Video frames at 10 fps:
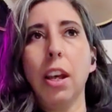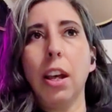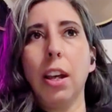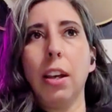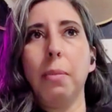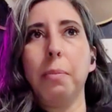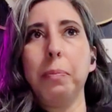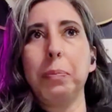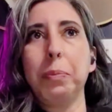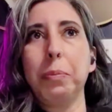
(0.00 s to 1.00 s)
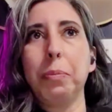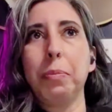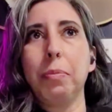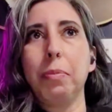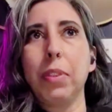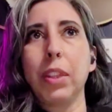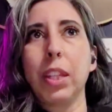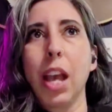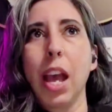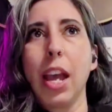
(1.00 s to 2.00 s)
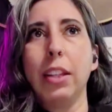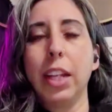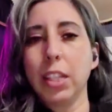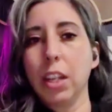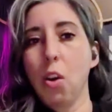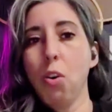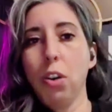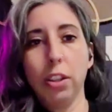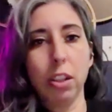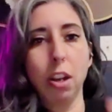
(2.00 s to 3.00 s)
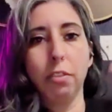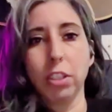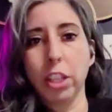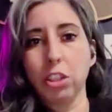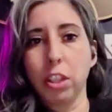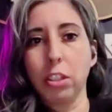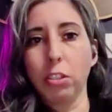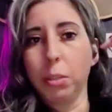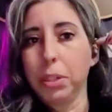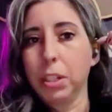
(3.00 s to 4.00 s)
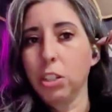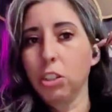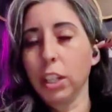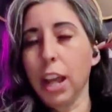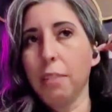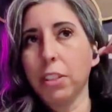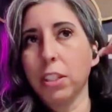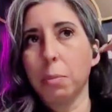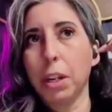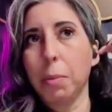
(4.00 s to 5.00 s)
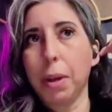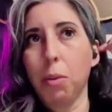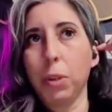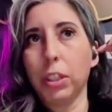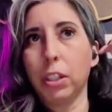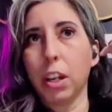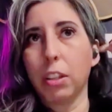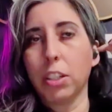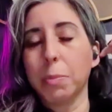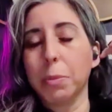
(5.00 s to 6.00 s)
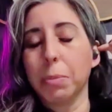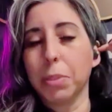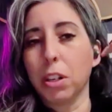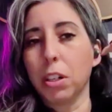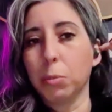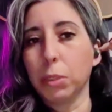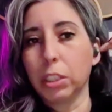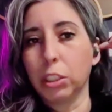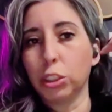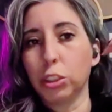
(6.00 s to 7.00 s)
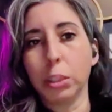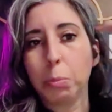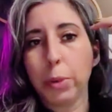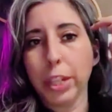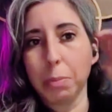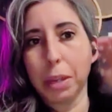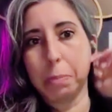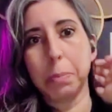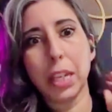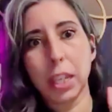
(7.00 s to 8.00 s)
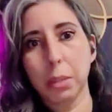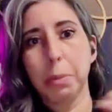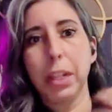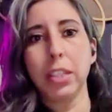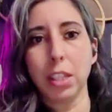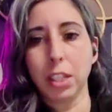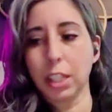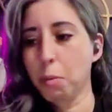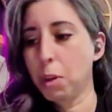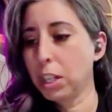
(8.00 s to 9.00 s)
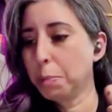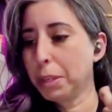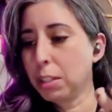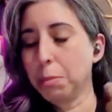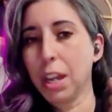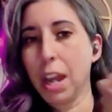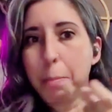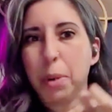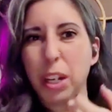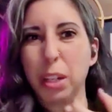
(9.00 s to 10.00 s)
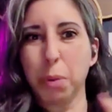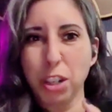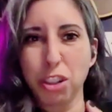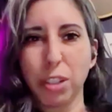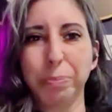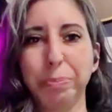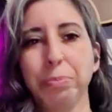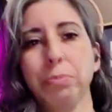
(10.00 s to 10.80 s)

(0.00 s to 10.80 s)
Um, and that's like a whole other conversation that you could potentially have with someone about what their other symptoms are and where their trigger points might be and the places that they want to spend some time putting pressure.